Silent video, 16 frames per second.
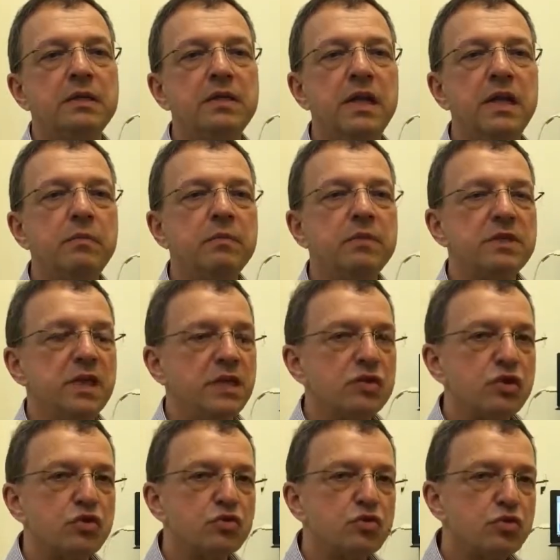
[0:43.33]
TIMS
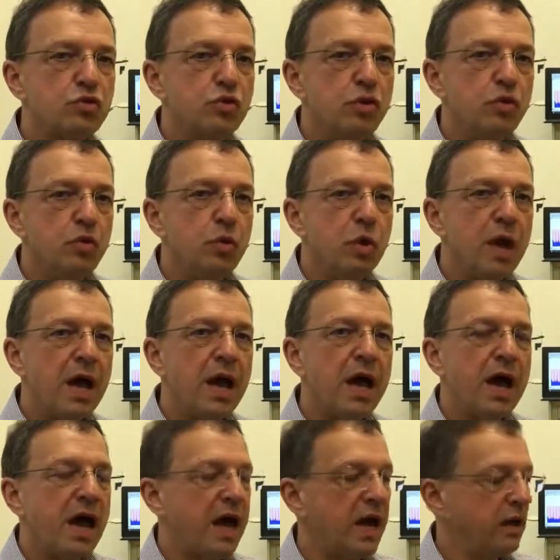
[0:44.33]
is a true
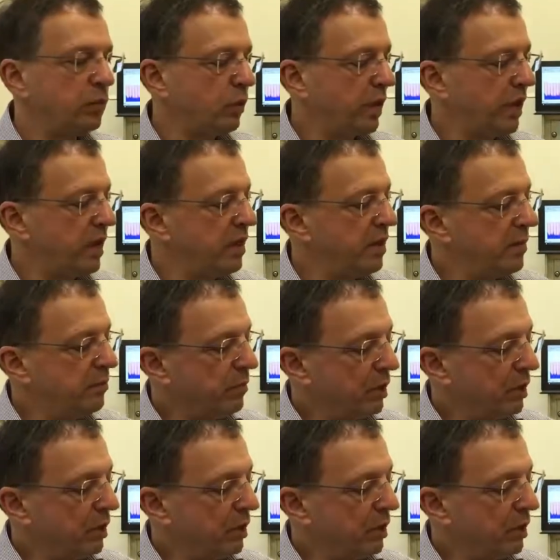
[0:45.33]
hardware